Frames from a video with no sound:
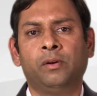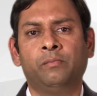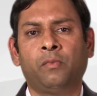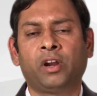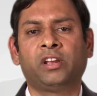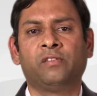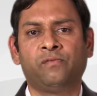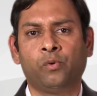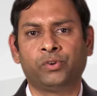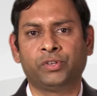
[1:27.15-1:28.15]
market
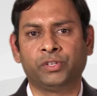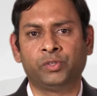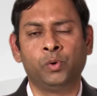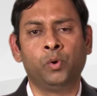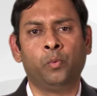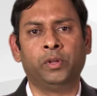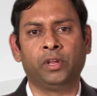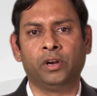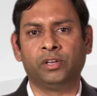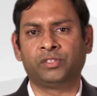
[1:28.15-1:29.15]
forces,
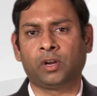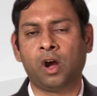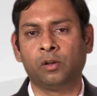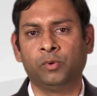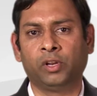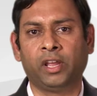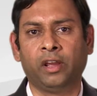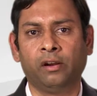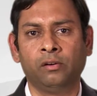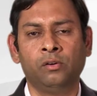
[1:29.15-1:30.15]
whether it is accountable
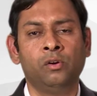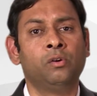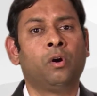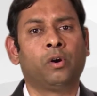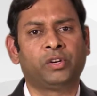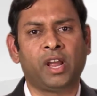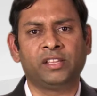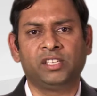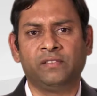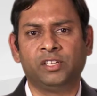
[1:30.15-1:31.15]
care or
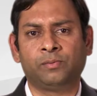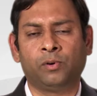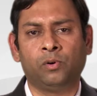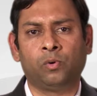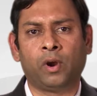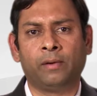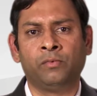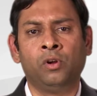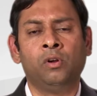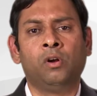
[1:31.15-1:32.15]
shared savings program,
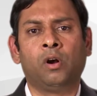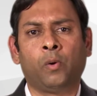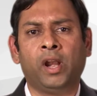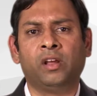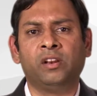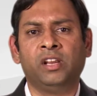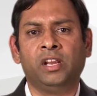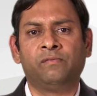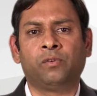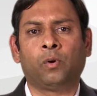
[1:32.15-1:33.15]
a greater
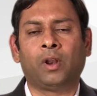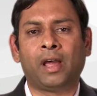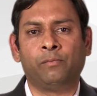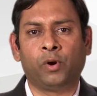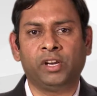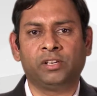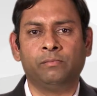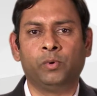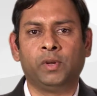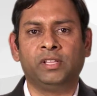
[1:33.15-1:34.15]
need for collaboration
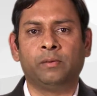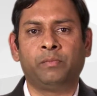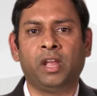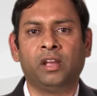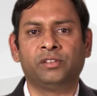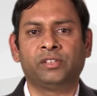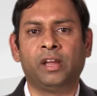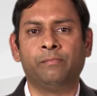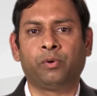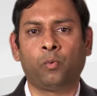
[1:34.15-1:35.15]
between the payers
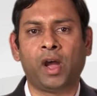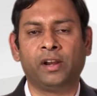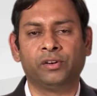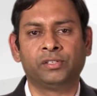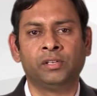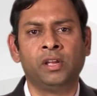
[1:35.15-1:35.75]
and providers.